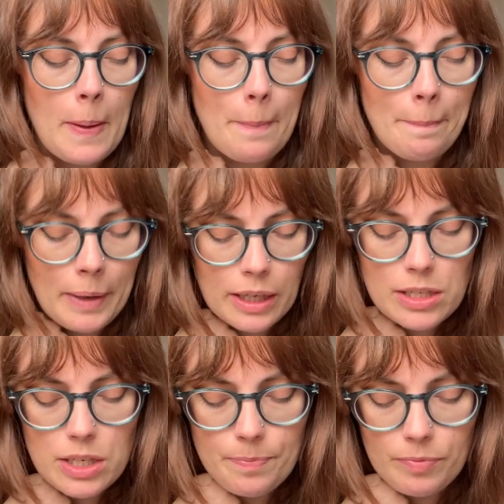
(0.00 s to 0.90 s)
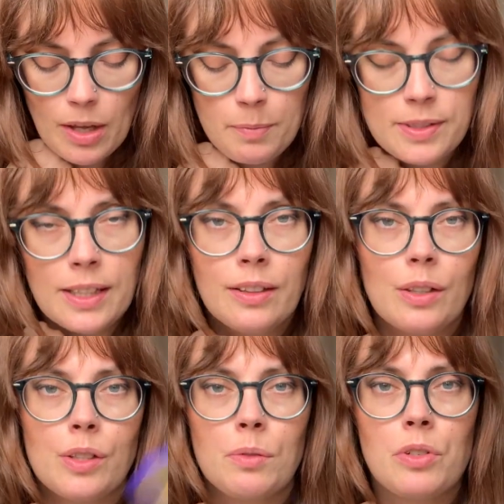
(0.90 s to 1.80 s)
But I'm seeing
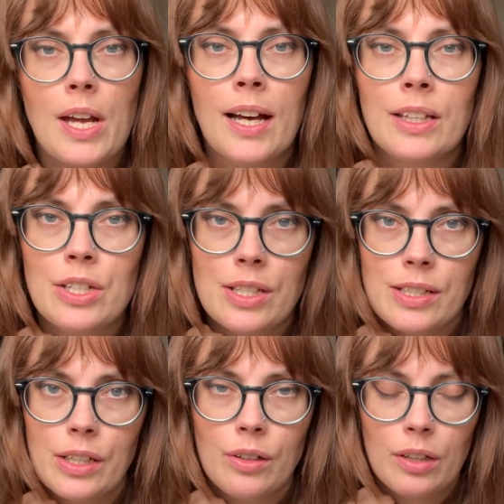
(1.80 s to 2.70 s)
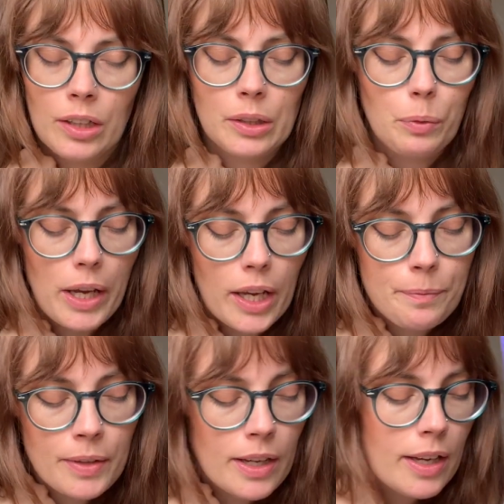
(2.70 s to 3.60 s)
there's some challenges here along the way.
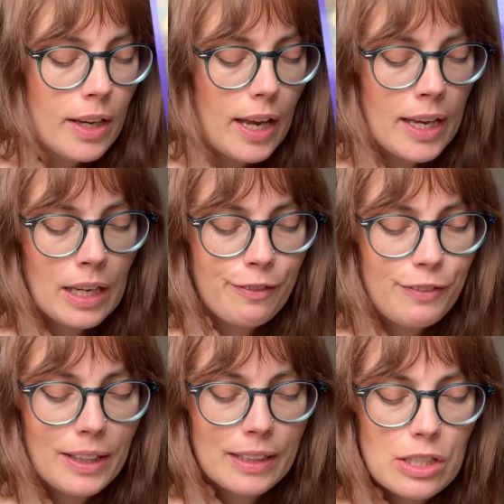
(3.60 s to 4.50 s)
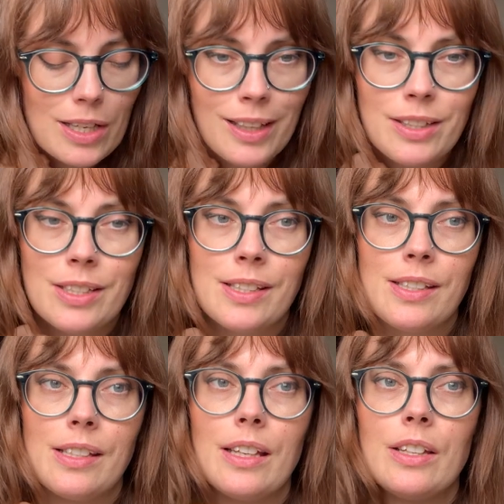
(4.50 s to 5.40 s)
And I feel like the challenge
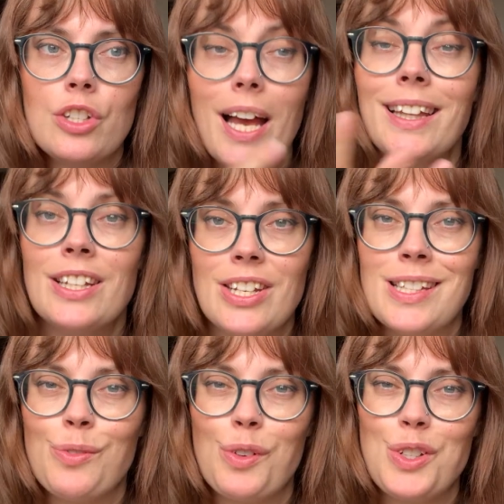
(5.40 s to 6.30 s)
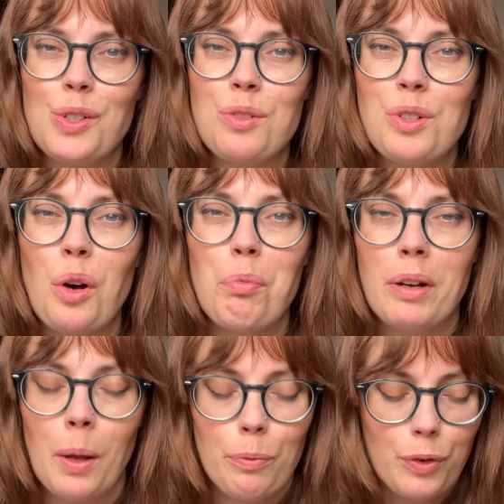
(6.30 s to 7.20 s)
is for you to open
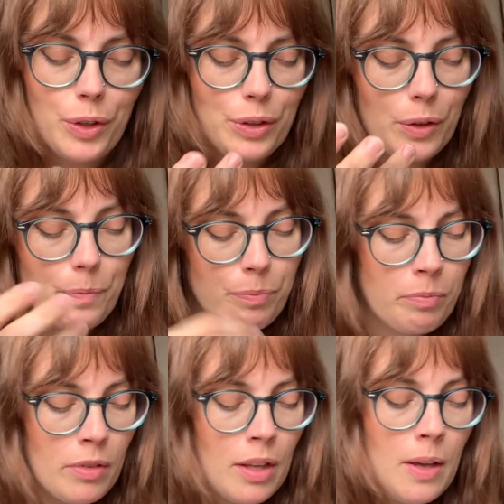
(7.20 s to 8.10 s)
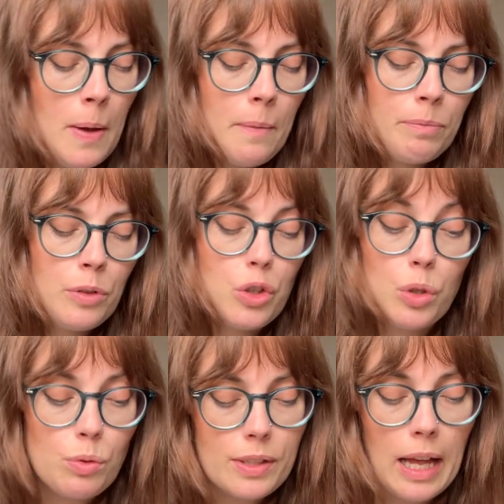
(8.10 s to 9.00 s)
up further, to
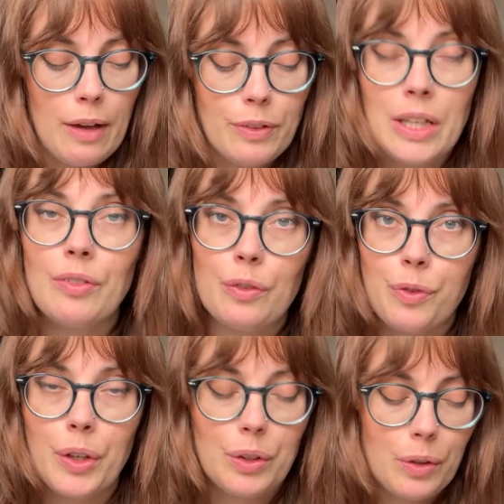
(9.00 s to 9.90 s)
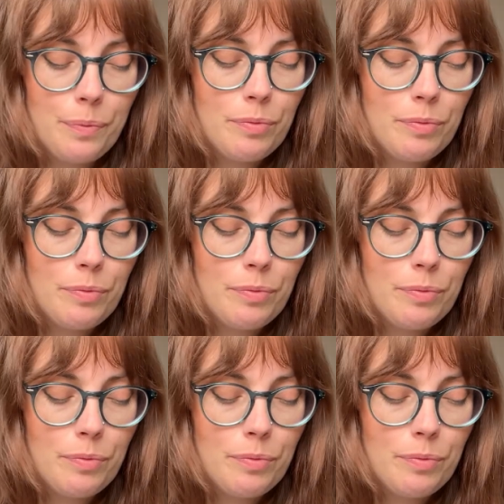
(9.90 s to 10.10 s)
choose love even further.